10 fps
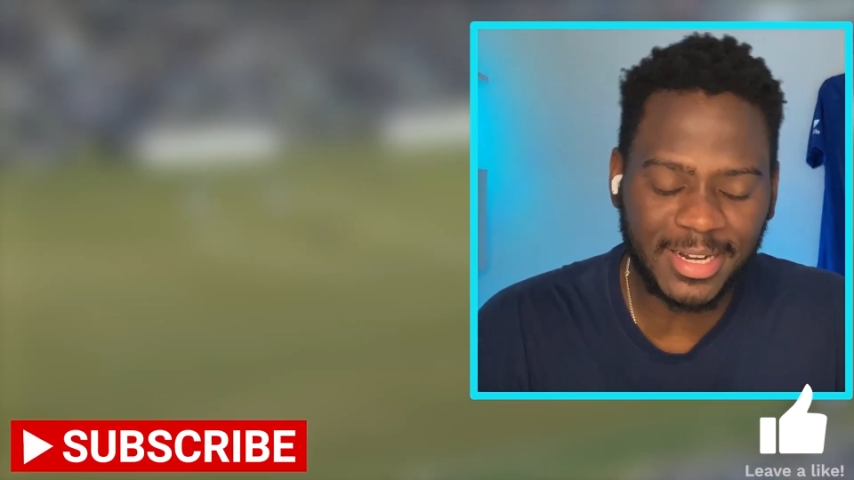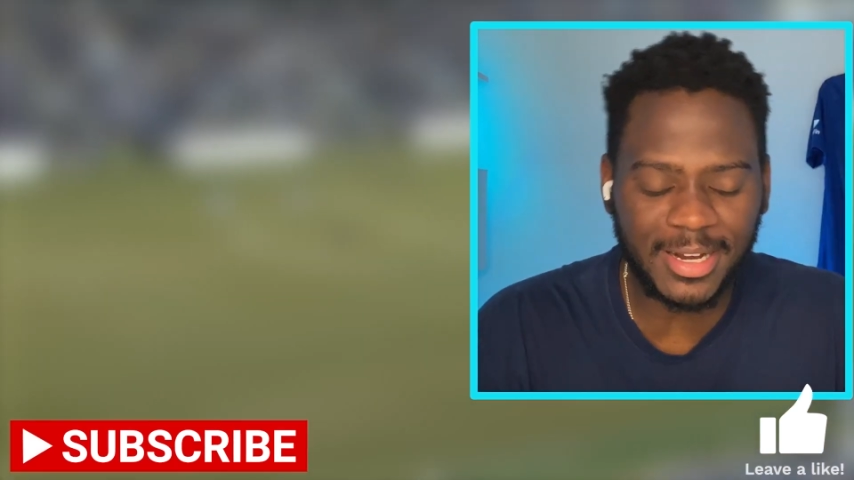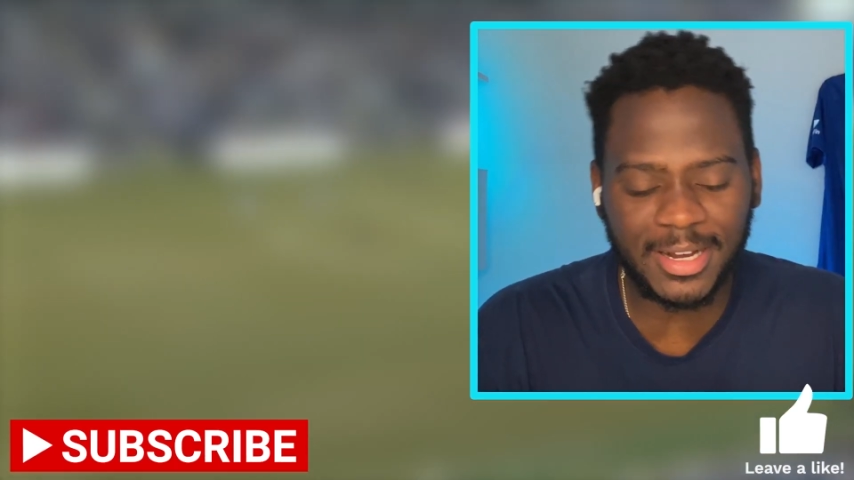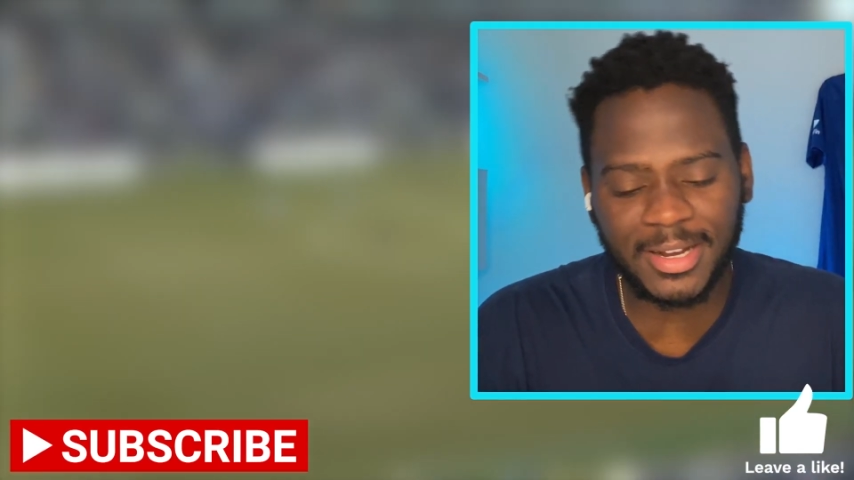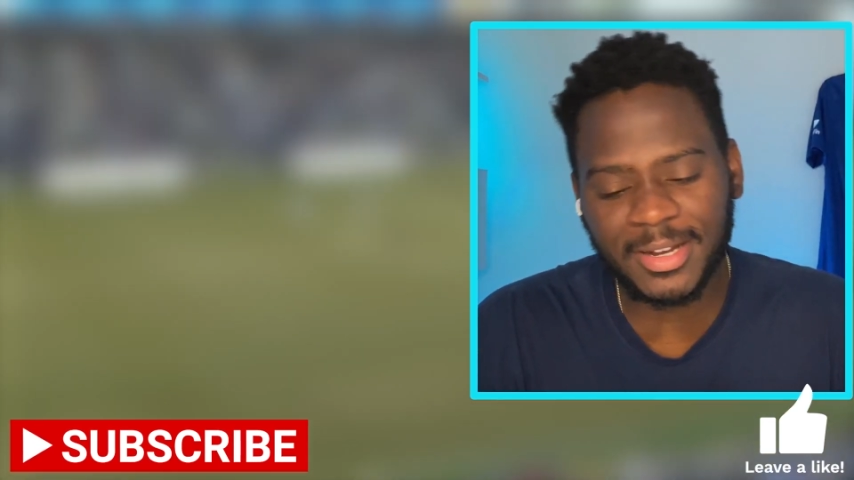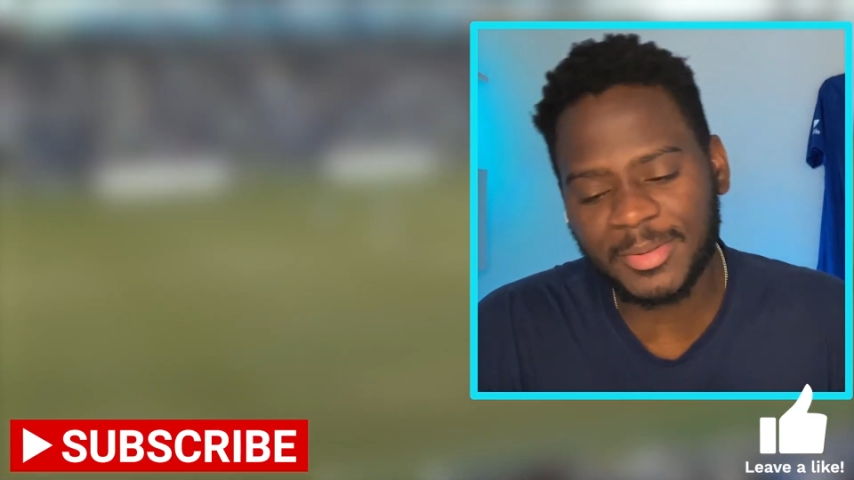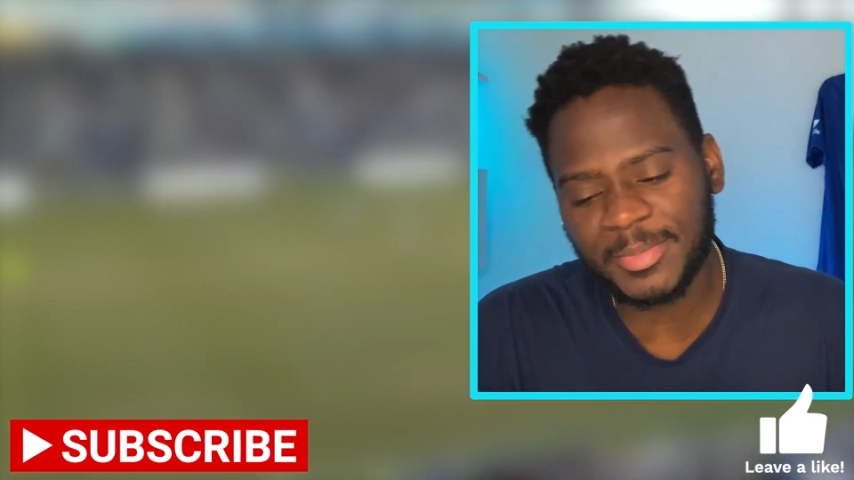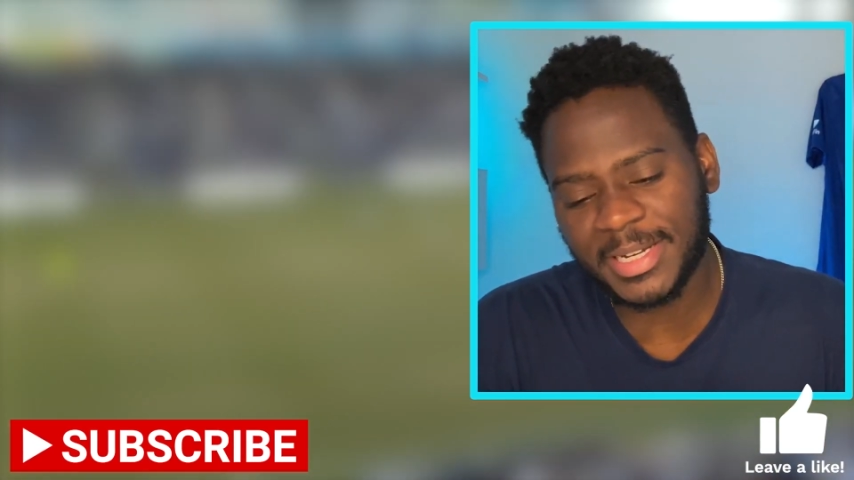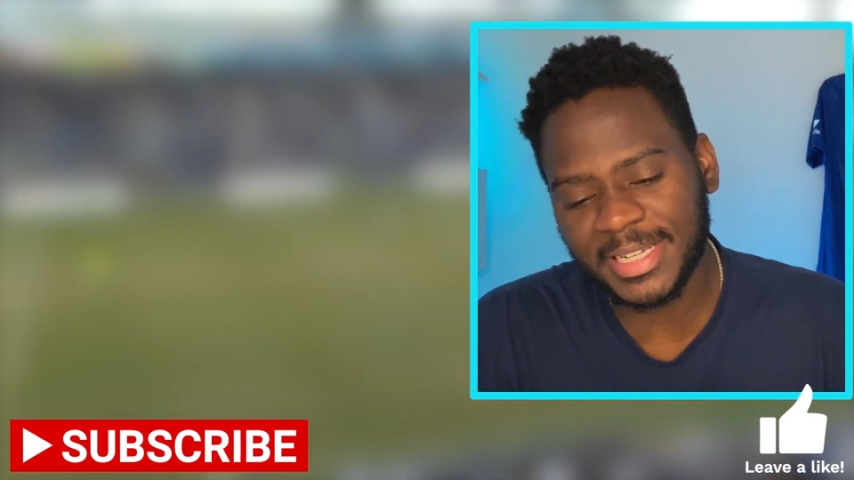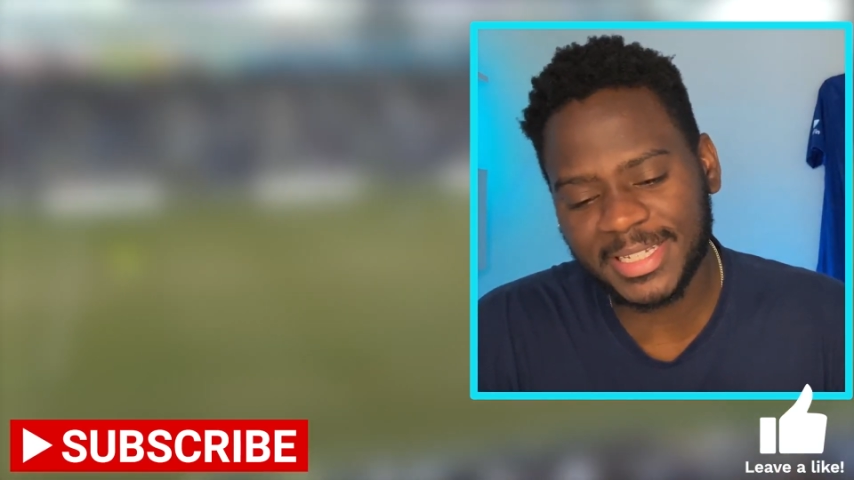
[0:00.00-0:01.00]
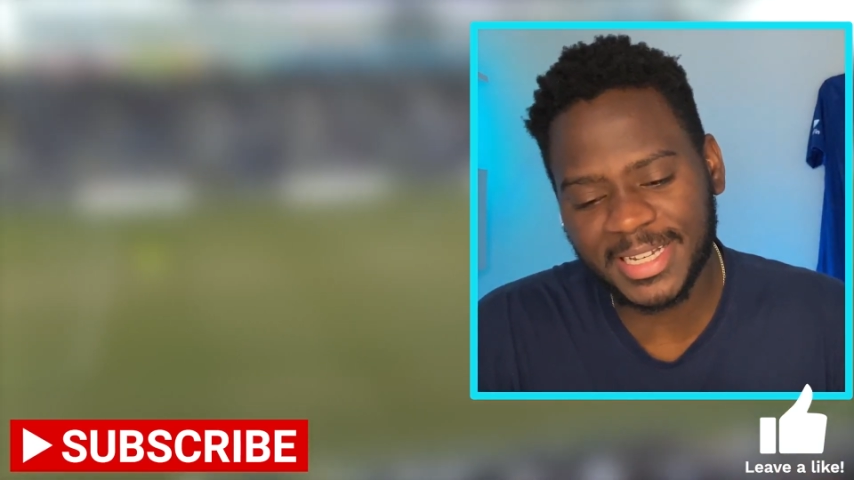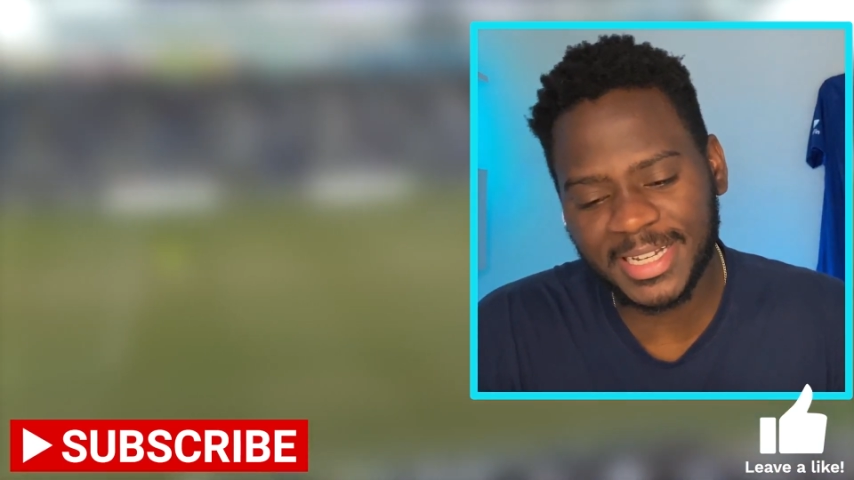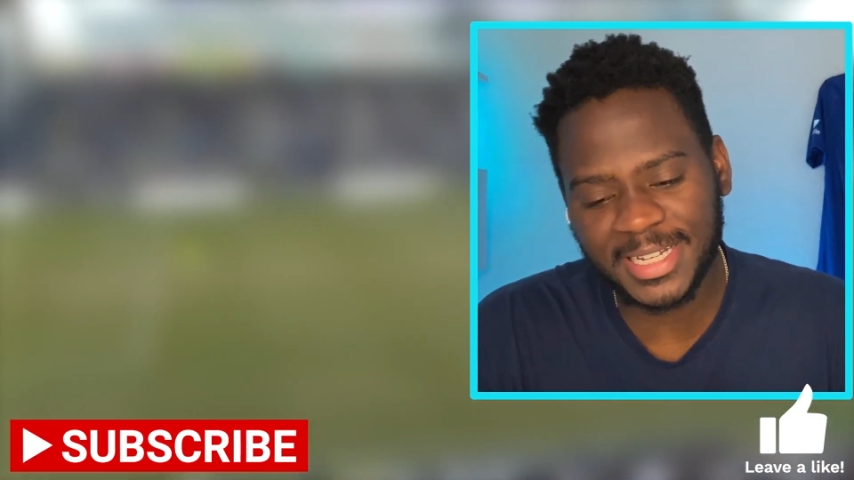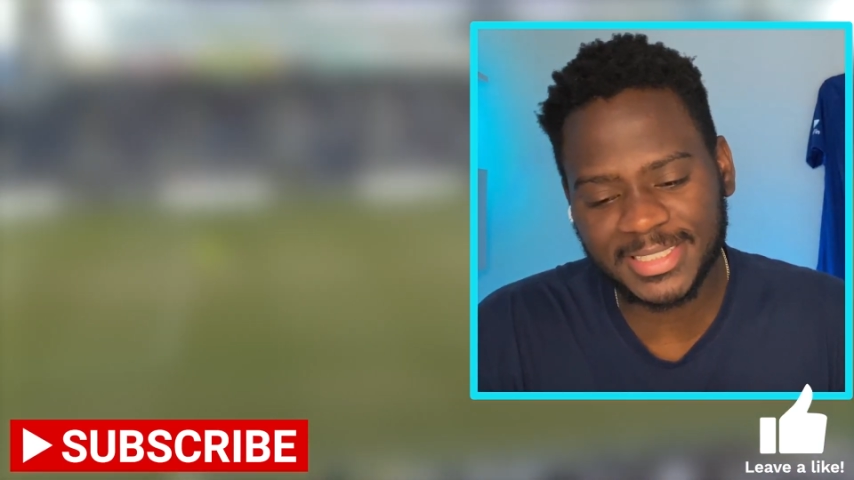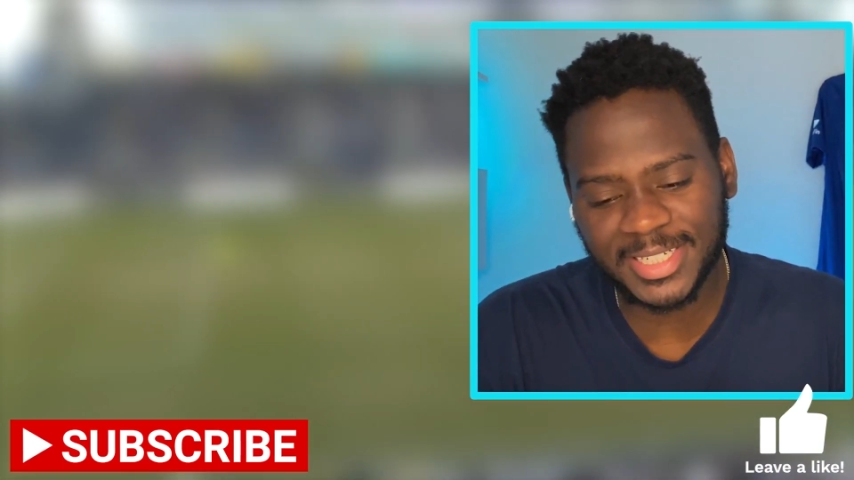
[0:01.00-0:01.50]
Oh my
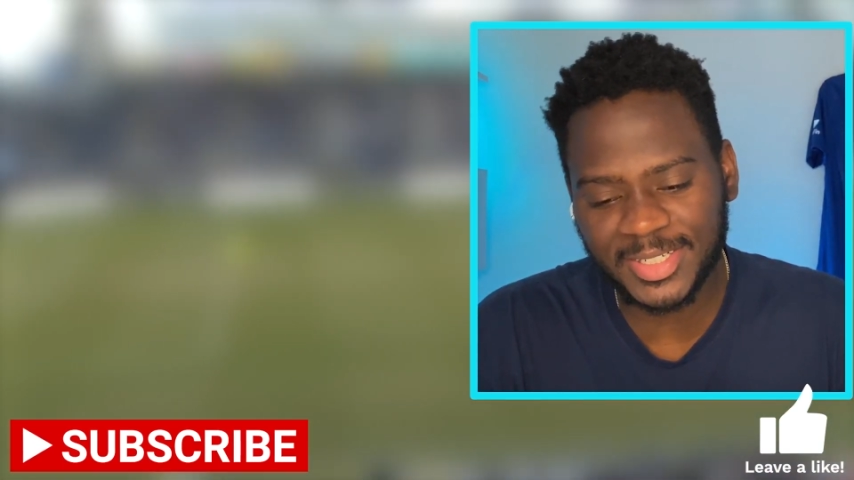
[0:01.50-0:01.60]
gosh.